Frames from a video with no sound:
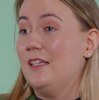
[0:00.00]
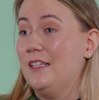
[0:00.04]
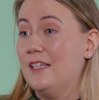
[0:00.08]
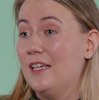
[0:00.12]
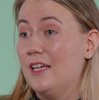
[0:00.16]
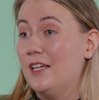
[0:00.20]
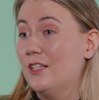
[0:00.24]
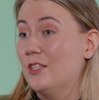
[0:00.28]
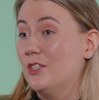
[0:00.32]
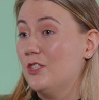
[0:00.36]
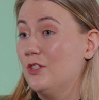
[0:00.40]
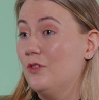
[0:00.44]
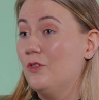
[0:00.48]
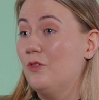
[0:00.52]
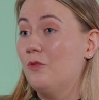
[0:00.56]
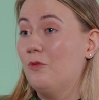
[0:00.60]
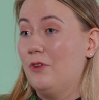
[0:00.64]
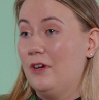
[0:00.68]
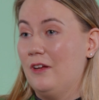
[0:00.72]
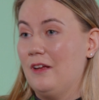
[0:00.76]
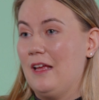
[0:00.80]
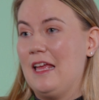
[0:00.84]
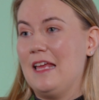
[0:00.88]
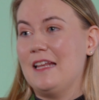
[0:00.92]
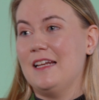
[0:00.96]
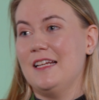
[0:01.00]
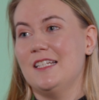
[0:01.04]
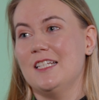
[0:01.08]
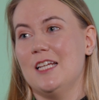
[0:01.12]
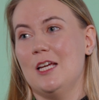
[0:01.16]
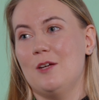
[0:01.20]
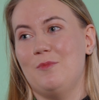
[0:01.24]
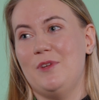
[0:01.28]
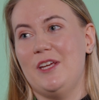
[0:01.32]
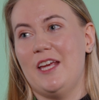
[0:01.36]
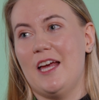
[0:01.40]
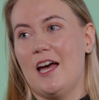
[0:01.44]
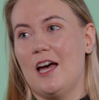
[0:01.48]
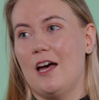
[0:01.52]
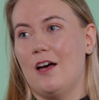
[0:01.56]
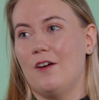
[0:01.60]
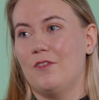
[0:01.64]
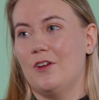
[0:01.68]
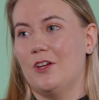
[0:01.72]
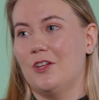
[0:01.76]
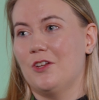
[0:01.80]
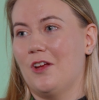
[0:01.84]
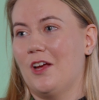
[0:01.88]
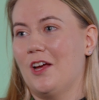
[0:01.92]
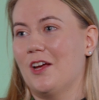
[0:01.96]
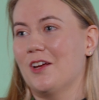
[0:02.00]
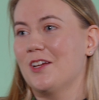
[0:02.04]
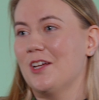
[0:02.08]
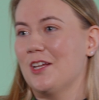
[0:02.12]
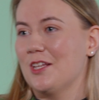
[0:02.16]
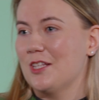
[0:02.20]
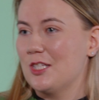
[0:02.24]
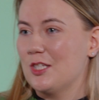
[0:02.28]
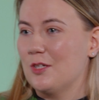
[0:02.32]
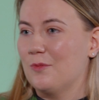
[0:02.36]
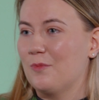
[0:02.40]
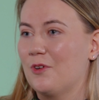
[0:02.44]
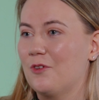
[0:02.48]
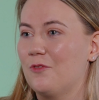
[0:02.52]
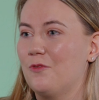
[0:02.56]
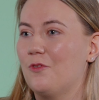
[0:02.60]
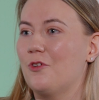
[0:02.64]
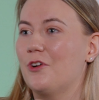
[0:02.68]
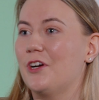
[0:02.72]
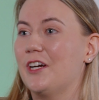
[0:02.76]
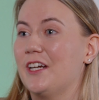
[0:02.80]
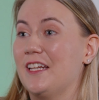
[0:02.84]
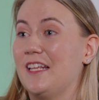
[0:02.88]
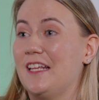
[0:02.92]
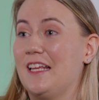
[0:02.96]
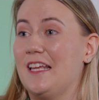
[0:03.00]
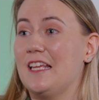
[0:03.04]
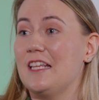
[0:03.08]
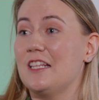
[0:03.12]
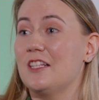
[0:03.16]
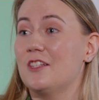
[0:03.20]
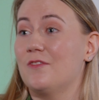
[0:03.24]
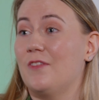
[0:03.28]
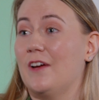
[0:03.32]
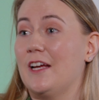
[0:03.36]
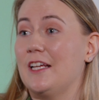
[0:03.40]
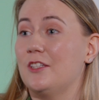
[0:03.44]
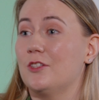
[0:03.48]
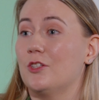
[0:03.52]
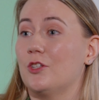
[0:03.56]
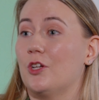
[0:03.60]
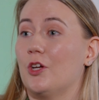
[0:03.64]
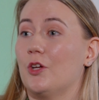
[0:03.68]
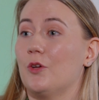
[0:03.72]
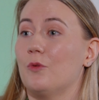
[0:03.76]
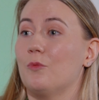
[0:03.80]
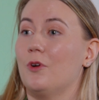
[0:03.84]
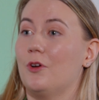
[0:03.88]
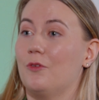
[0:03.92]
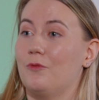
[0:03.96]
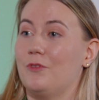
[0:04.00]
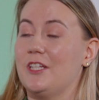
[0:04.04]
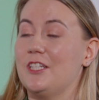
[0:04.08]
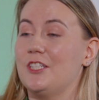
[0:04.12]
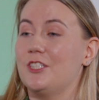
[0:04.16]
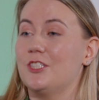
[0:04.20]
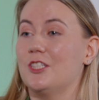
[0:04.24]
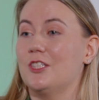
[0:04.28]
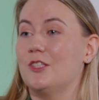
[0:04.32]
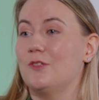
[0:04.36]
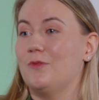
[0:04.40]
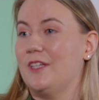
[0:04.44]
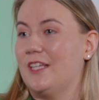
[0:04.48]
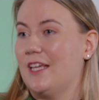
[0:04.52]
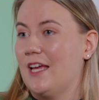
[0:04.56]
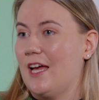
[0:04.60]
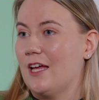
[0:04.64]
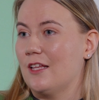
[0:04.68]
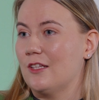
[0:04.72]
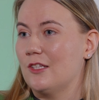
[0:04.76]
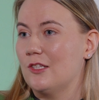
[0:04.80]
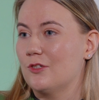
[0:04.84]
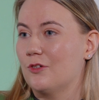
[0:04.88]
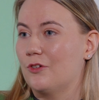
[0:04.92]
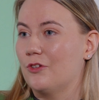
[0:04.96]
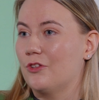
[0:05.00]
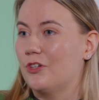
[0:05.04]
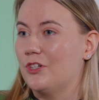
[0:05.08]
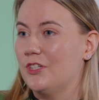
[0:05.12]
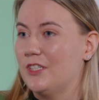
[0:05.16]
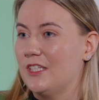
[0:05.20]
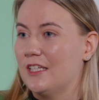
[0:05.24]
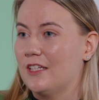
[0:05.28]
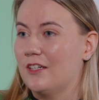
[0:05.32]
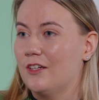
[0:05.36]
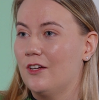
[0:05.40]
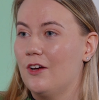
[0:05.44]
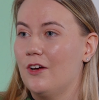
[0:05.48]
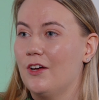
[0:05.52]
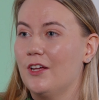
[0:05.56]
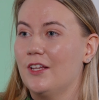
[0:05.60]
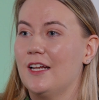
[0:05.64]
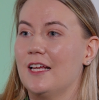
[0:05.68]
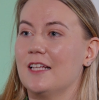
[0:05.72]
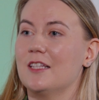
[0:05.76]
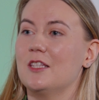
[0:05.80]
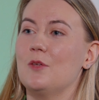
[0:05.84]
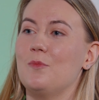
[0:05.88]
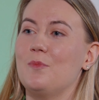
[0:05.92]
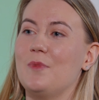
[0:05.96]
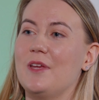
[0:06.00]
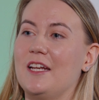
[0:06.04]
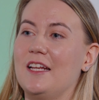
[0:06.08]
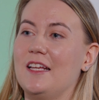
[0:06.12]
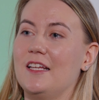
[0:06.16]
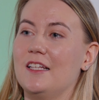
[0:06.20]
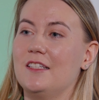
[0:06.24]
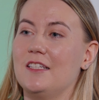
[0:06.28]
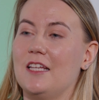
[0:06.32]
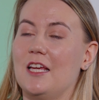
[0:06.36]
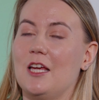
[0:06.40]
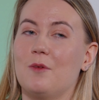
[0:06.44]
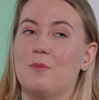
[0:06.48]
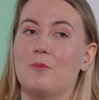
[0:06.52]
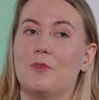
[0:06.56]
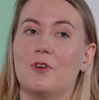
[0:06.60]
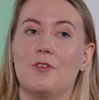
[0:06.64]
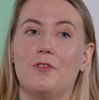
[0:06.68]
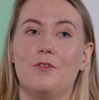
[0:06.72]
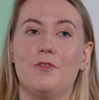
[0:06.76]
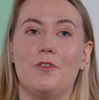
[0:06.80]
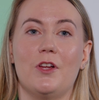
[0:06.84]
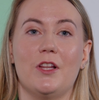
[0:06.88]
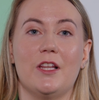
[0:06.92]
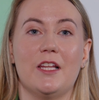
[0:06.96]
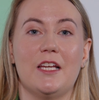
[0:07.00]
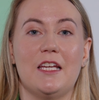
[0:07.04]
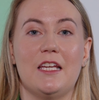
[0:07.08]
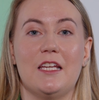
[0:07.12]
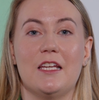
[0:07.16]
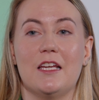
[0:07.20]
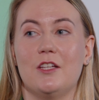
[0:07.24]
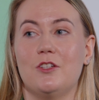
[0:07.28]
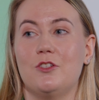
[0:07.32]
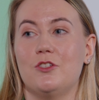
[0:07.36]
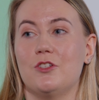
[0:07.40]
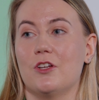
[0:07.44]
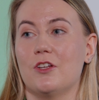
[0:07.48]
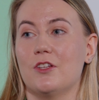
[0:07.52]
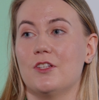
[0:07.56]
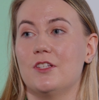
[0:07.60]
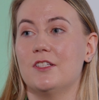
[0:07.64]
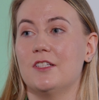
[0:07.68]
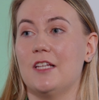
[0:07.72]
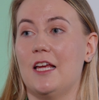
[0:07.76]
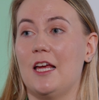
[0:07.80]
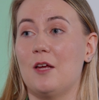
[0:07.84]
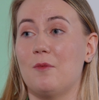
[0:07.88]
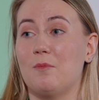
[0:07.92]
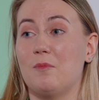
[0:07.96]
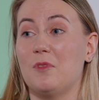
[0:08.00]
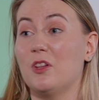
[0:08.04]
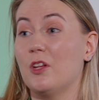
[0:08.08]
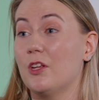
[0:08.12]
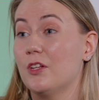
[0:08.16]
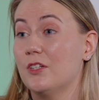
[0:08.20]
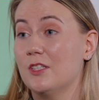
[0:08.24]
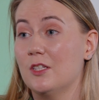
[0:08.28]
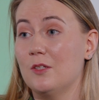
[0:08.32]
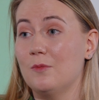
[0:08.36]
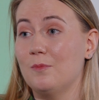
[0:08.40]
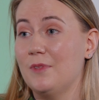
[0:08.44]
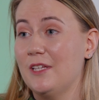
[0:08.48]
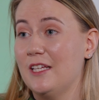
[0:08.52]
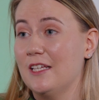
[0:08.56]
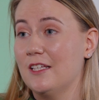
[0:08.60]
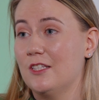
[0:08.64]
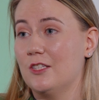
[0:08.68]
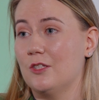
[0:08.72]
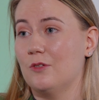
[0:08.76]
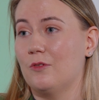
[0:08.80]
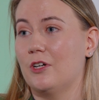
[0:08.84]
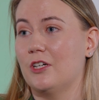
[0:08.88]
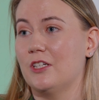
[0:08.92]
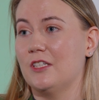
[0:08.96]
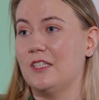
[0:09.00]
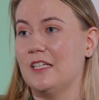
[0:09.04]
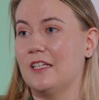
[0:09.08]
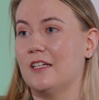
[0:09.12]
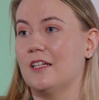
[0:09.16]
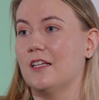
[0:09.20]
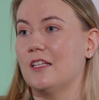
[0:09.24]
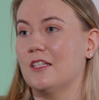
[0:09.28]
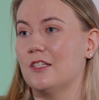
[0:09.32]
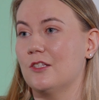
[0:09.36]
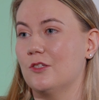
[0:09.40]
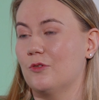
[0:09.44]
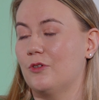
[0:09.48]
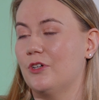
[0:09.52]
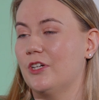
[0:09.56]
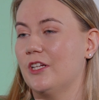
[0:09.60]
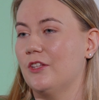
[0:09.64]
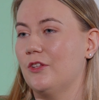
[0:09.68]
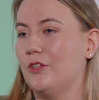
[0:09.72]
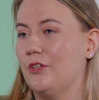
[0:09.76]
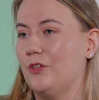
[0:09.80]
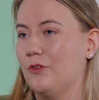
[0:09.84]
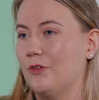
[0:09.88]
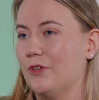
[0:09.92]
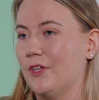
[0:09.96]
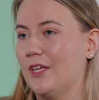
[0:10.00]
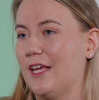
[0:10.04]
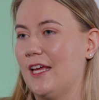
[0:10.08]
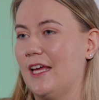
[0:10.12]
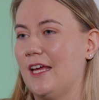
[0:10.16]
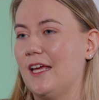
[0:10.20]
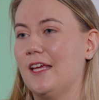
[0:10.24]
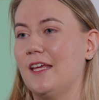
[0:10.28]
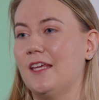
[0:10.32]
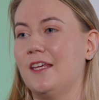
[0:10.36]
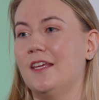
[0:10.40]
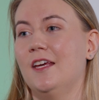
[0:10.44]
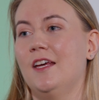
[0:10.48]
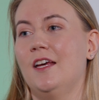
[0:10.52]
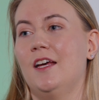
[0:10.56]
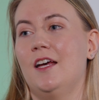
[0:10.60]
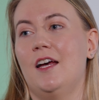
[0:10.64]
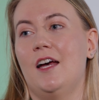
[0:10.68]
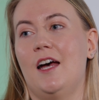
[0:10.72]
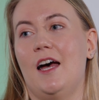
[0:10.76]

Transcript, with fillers: Yeah, so anytime we have a, a, customer for it, it is finding out what regions we can store their data on. At the minute, and um, we're fully just um, London based, so our data is stored in the UK.